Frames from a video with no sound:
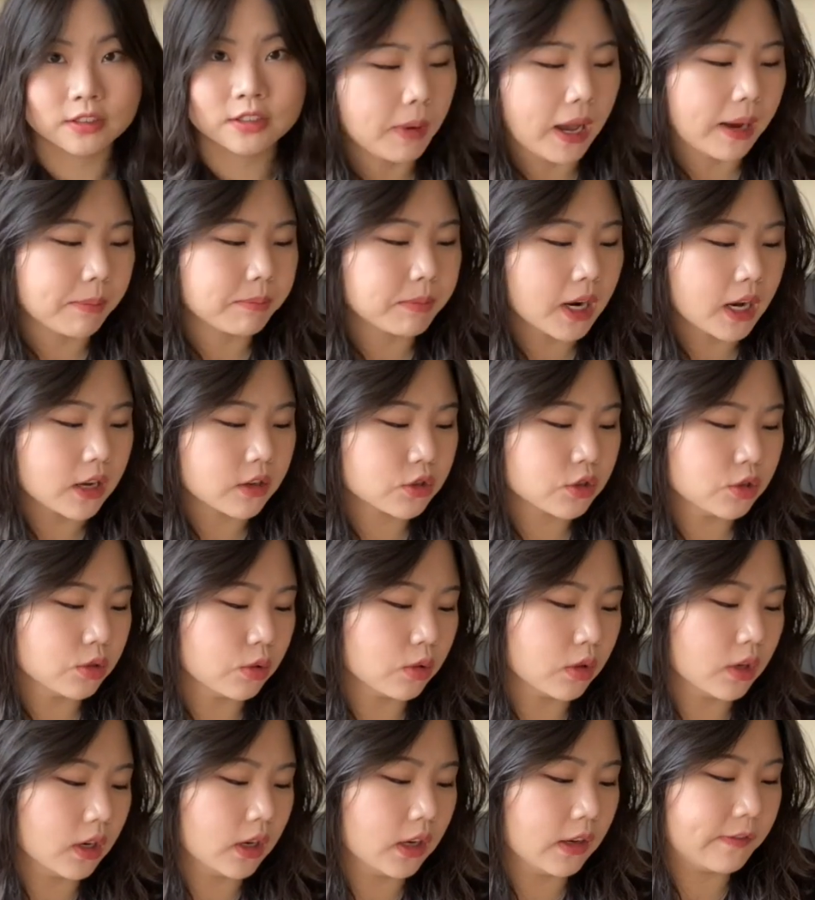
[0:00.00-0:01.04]
I'm not
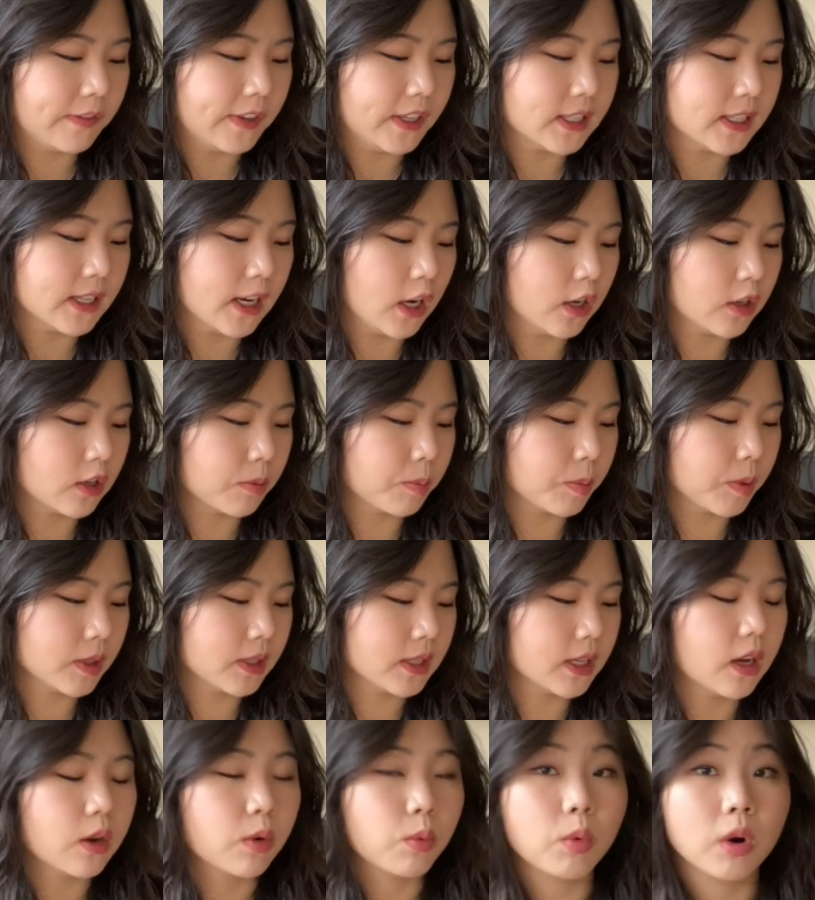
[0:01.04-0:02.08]
sure if it's
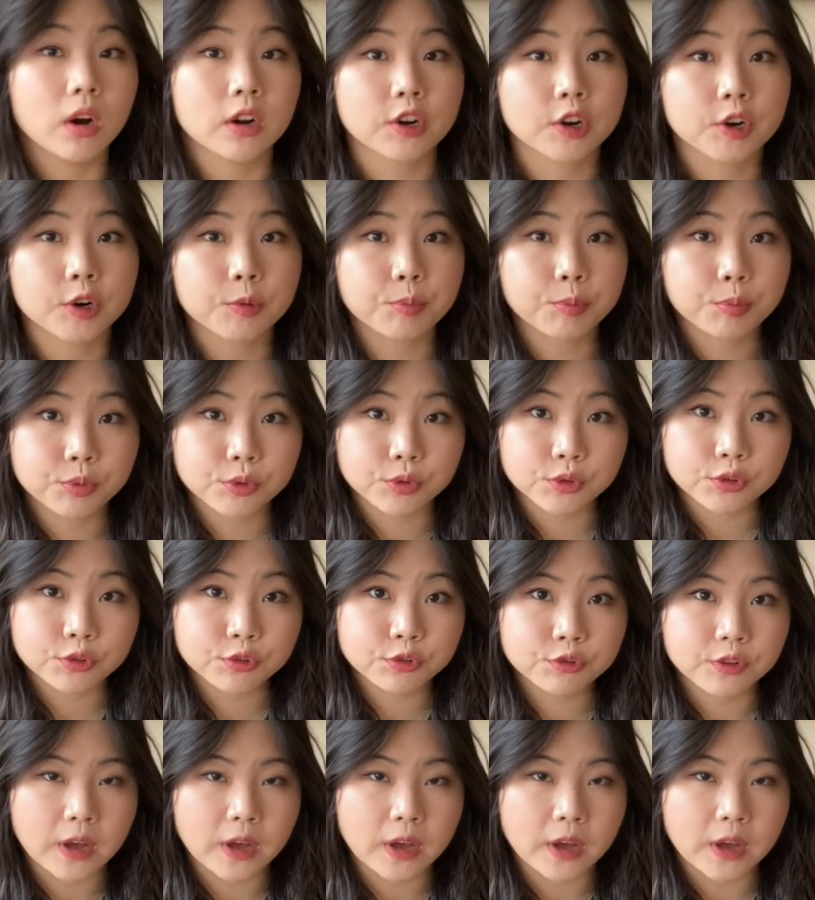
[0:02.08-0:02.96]
100% waterproof.